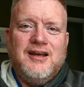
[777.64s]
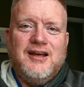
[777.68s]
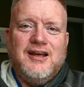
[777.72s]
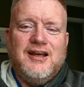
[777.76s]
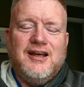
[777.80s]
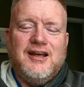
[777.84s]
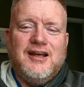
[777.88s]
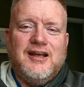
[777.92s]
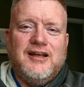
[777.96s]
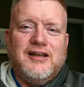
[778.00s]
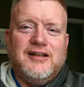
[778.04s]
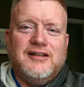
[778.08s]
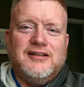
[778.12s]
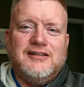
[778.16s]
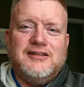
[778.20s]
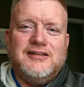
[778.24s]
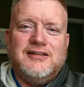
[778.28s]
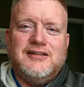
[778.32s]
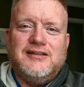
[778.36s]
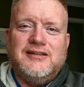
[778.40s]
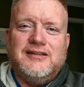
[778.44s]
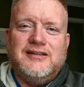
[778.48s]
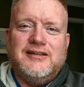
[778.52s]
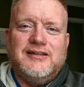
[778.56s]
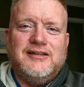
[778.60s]
And
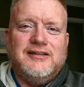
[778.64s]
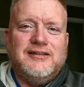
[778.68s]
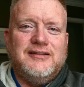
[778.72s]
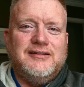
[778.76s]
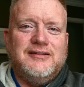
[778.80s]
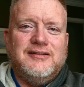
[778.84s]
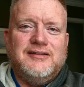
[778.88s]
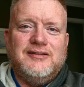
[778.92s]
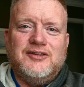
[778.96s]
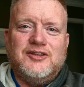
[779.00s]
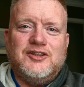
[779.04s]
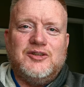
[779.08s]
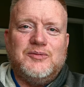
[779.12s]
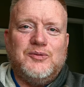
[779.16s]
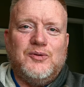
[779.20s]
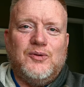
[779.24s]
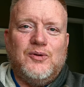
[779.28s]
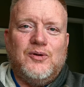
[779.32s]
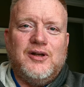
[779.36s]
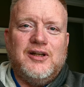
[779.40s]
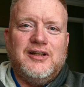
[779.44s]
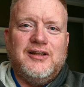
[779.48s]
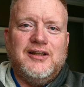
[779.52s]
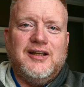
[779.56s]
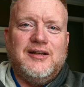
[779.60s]
this
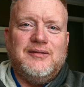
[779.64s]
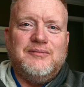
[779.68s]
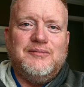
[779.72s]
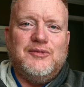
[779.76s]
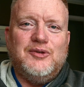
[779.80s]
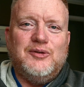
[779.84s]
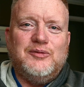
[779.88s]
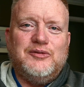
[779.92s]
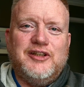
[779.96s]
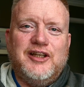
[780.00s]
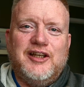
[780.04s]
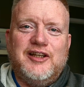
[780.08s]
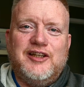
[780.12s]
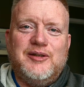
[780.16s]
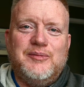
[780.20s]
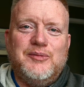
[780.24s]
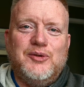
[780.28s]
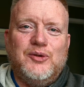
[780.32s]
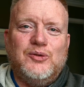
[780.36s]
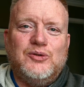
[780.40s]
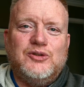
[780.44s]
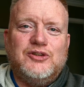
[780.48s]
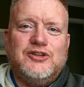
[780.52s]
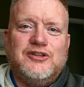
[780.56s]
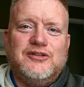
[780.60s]
morning, that
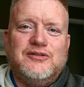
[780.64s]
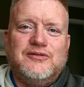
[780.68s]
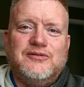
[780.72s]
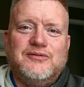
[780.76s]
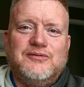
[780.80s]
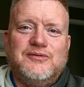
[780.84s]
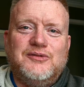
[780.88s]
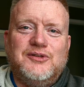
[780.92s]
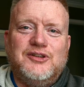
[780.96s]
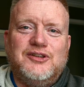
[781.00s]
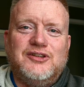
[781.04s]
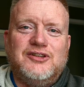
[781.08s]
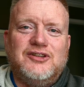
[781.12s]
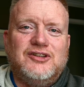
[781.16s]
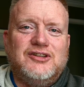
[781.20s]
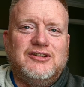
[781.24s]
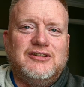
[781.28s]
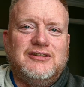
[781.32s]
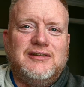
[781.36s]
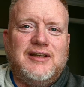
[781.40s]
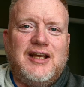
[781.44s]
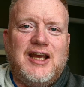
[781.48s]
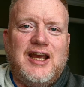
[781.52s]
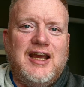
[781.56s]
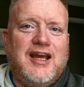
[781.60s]
emotion
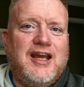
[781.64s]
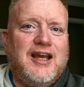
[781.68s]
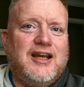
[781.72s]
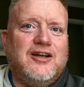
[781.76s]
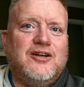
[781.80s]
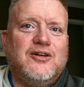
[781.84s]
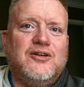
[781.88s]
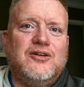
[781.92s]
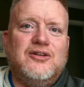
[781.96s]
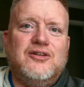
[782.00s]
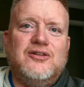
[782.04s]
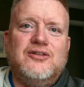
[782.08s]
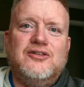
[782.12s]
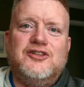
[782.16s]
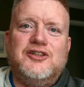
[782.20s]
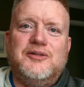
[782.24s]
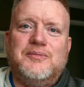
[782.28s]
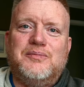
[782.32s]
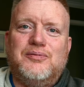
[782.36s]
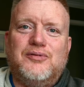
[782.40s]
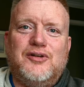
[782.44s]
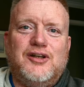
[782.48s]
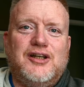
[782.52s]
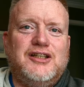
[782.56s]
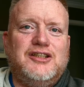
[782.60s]
was anger,
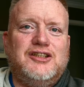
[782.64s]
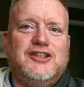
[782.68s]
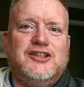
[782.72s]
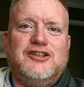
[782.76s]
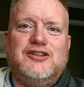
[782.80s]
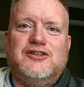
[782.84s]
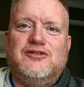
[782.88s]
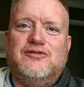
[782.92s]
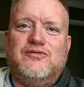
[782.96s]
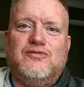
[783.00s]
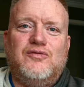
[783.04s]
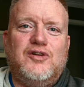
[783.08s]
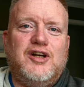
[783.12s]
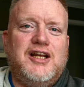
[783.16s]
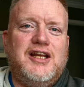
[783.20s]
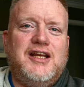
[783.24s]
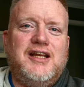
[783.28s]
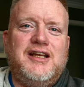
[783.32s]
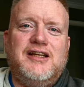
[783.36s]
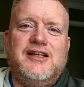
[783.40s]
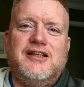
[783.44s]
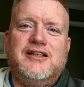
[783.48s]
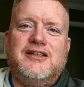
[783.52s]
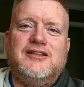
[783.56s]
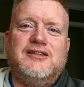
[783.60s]
depression,
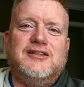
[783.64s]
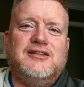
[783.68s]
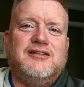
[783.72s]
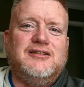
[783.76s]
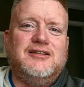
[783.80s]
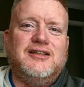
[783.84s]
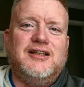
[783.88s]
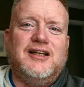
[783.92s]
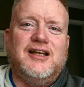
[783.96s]
rage,